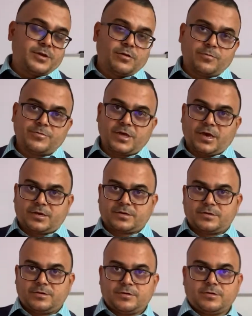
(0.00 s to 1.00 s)
object,
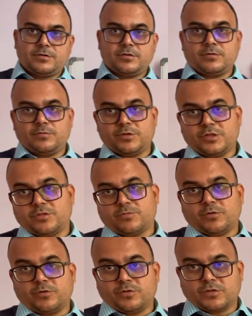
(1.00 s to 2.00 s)
which is
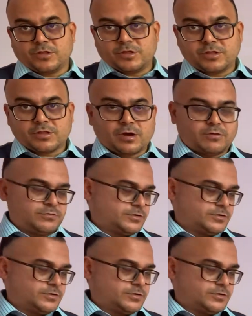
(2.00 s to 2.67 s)
producing the sound.